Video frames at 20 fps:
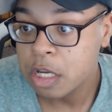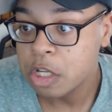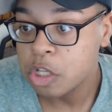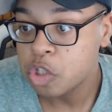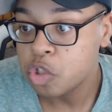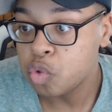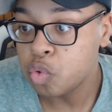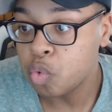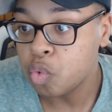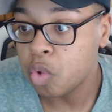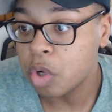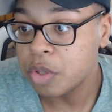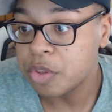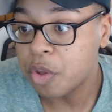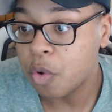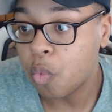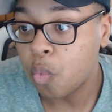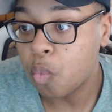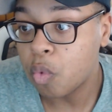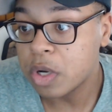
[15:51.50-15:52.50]
to
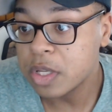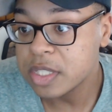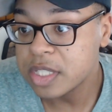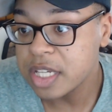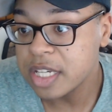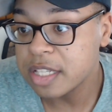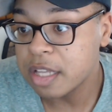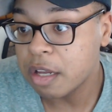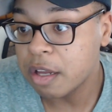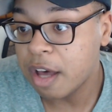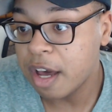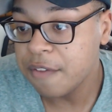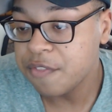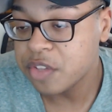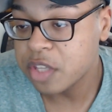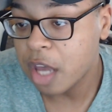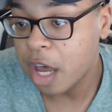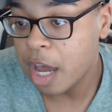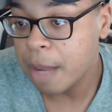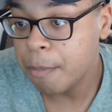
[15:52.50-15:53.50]
the
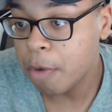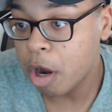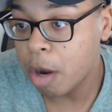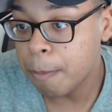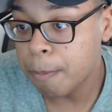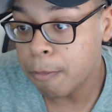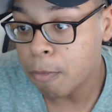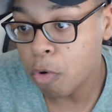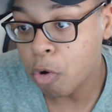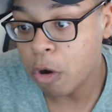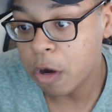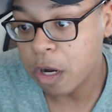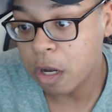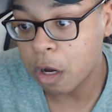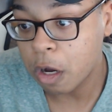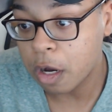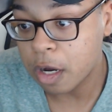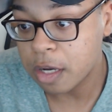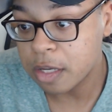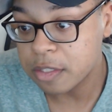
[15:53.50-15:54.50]
once-in-a-lifetime uproar
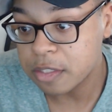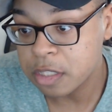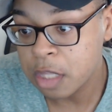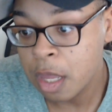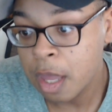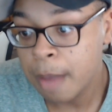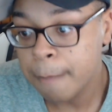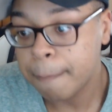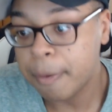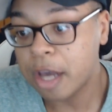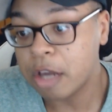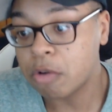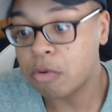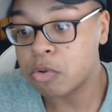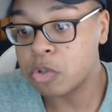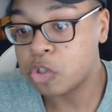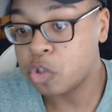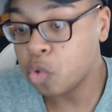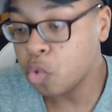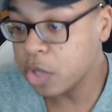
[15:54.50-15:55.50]
caused by
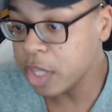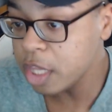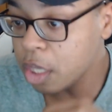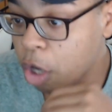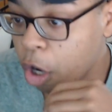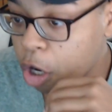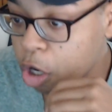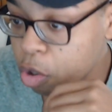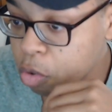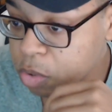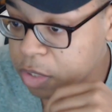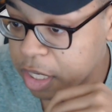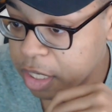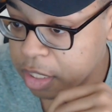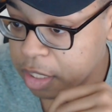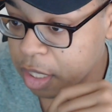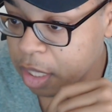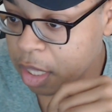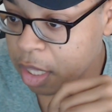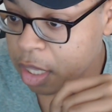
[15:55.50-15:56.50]
Kozuki Oden,